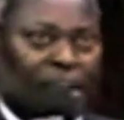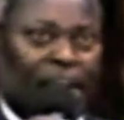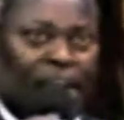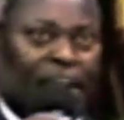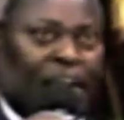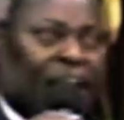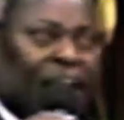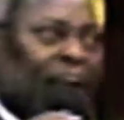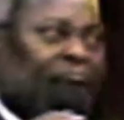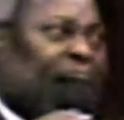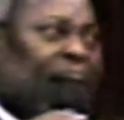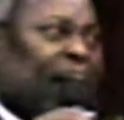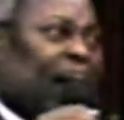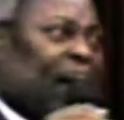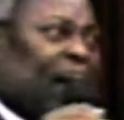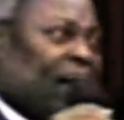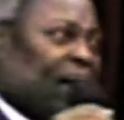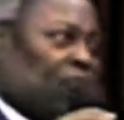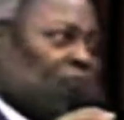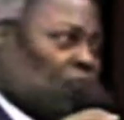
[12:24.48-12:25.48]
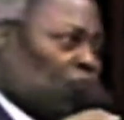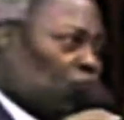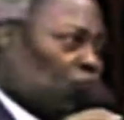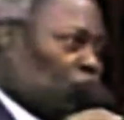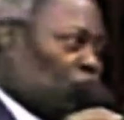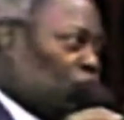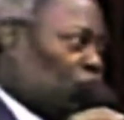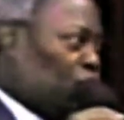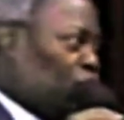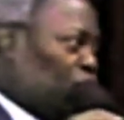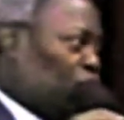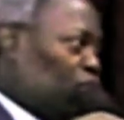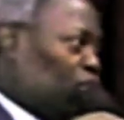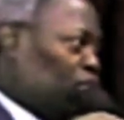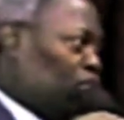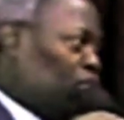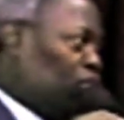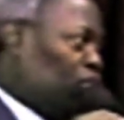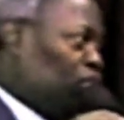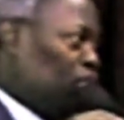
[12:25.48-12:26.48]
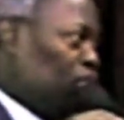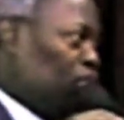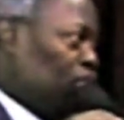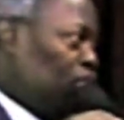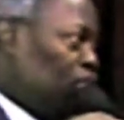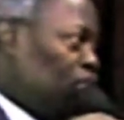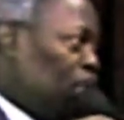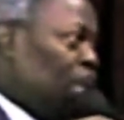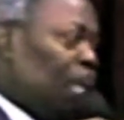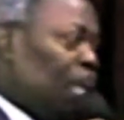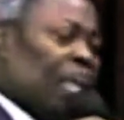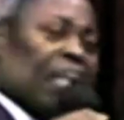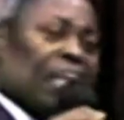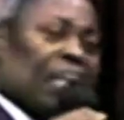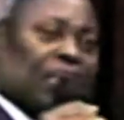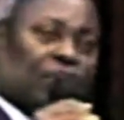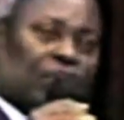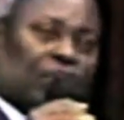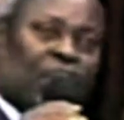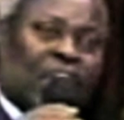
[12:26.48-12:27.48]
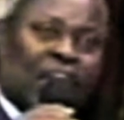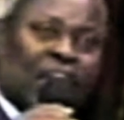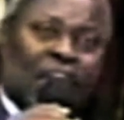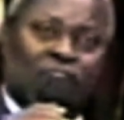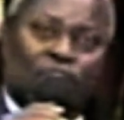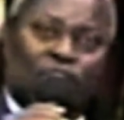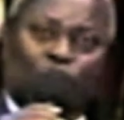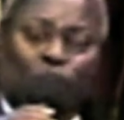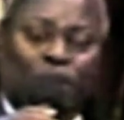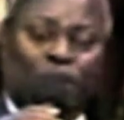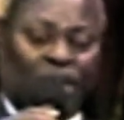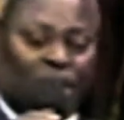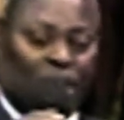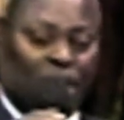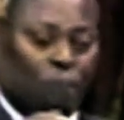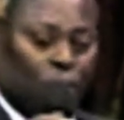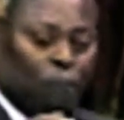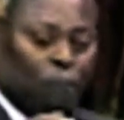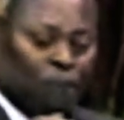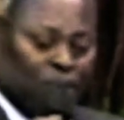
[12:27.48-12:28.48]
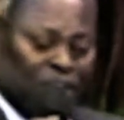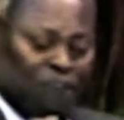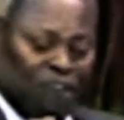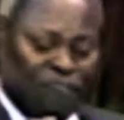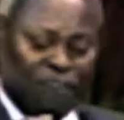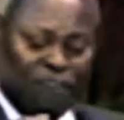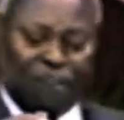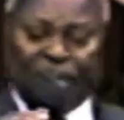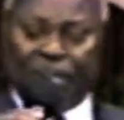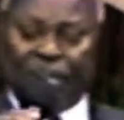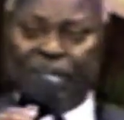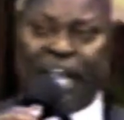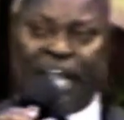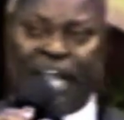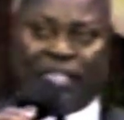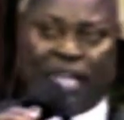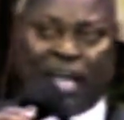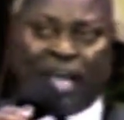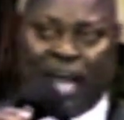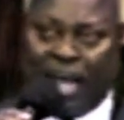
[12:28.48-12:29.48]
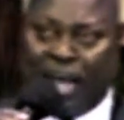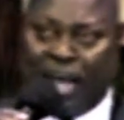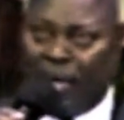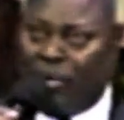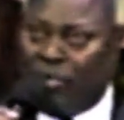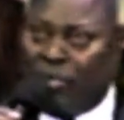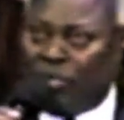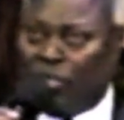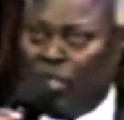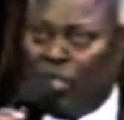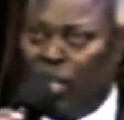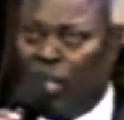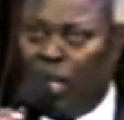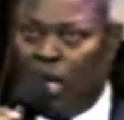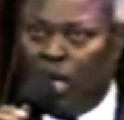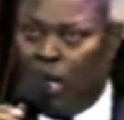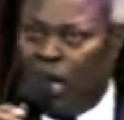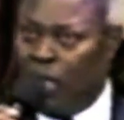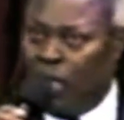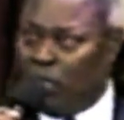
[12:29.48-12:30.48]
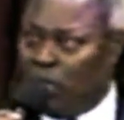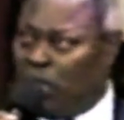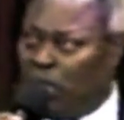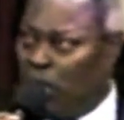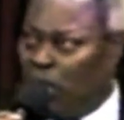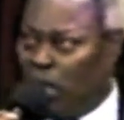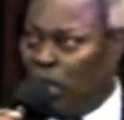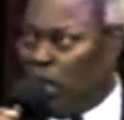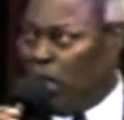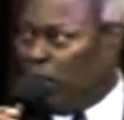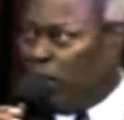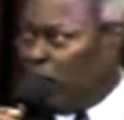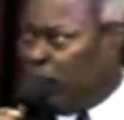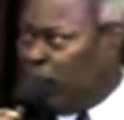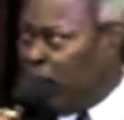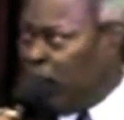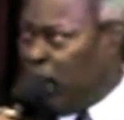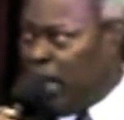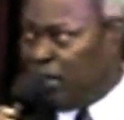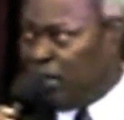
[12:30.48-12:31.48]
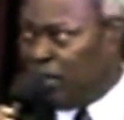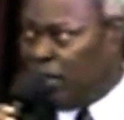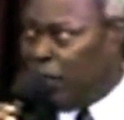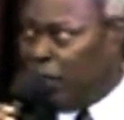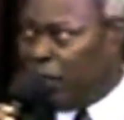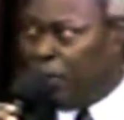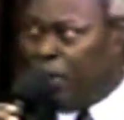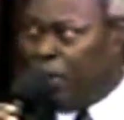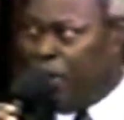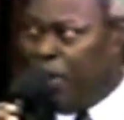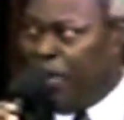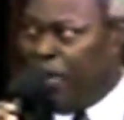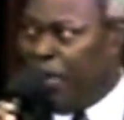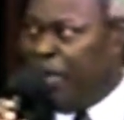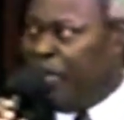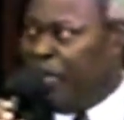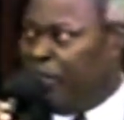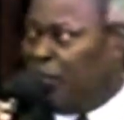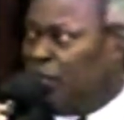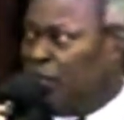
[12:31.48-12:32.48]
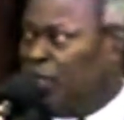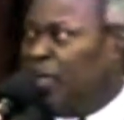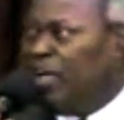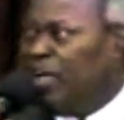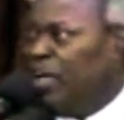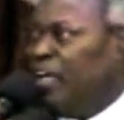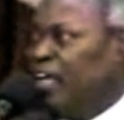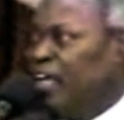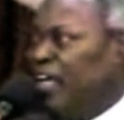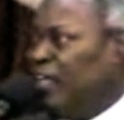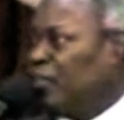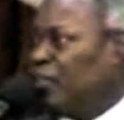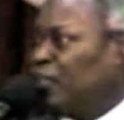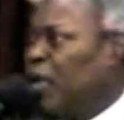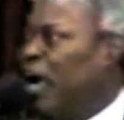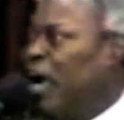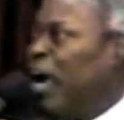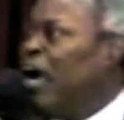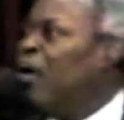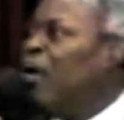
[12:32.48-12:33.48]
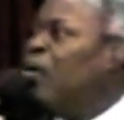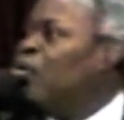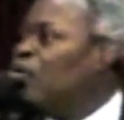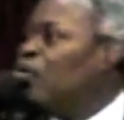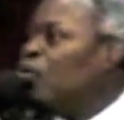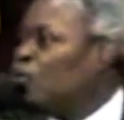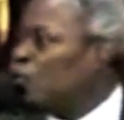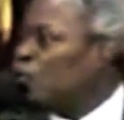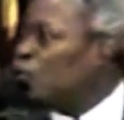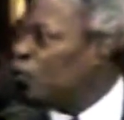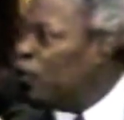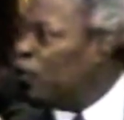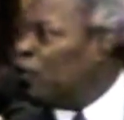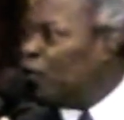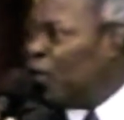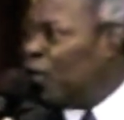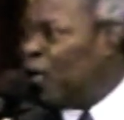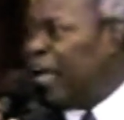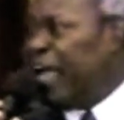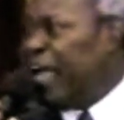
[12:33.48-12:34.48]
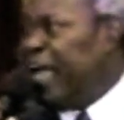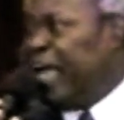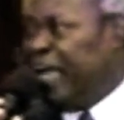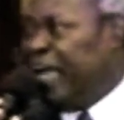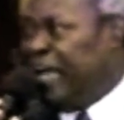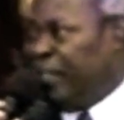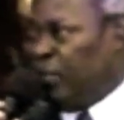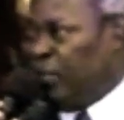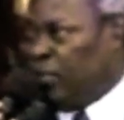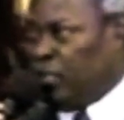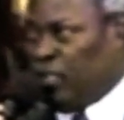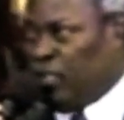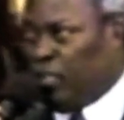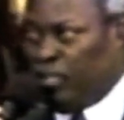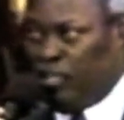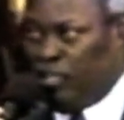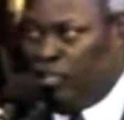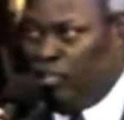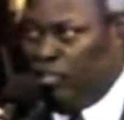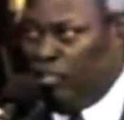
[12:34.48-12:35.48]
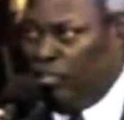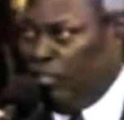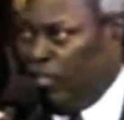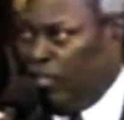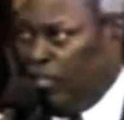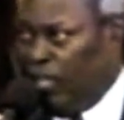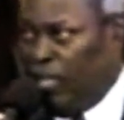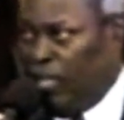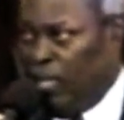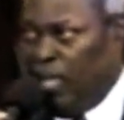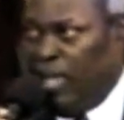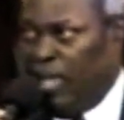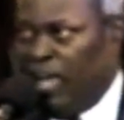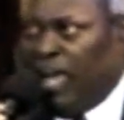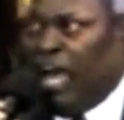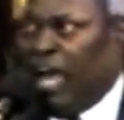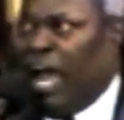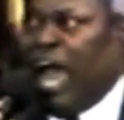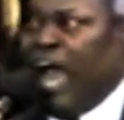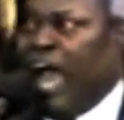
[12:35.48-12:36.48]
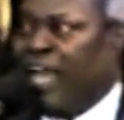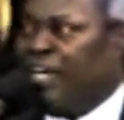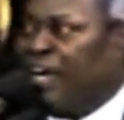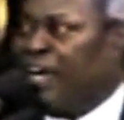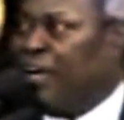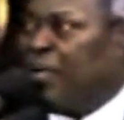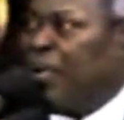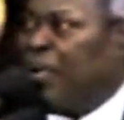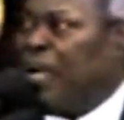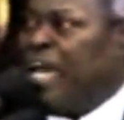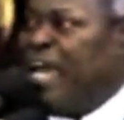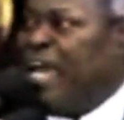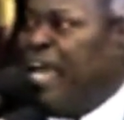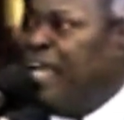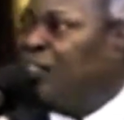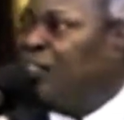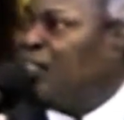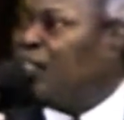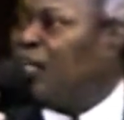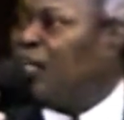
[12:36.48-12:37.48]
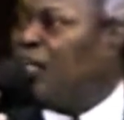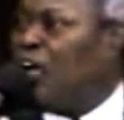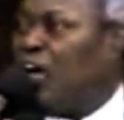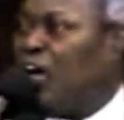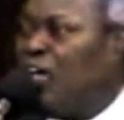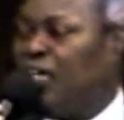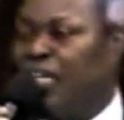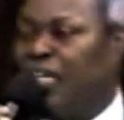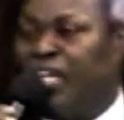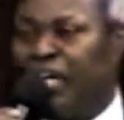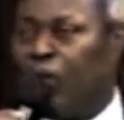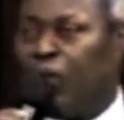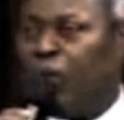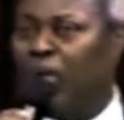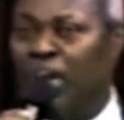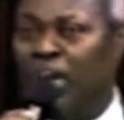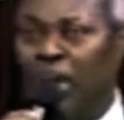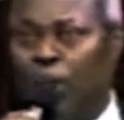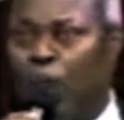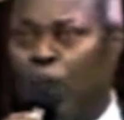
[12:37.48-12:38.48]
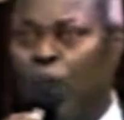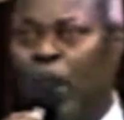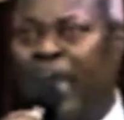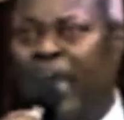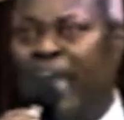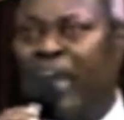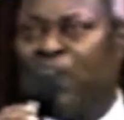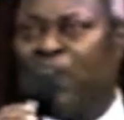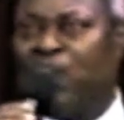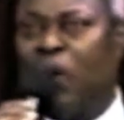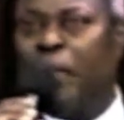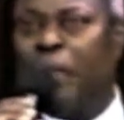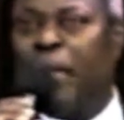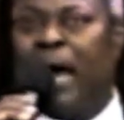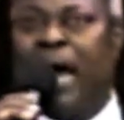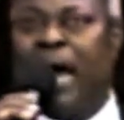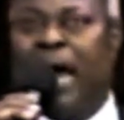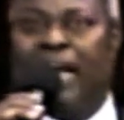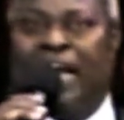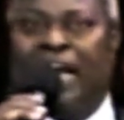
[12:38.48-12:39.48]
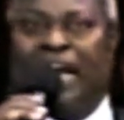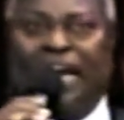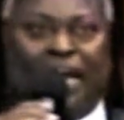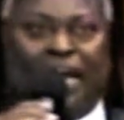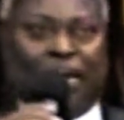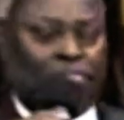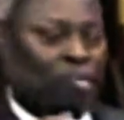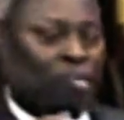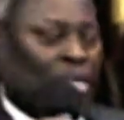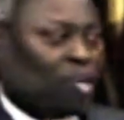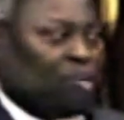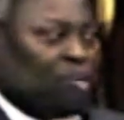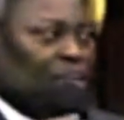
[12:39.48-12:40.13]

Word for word: in a house, the tenant will keep on living in that house as long as he pays his house rent. And the rent God required from Adam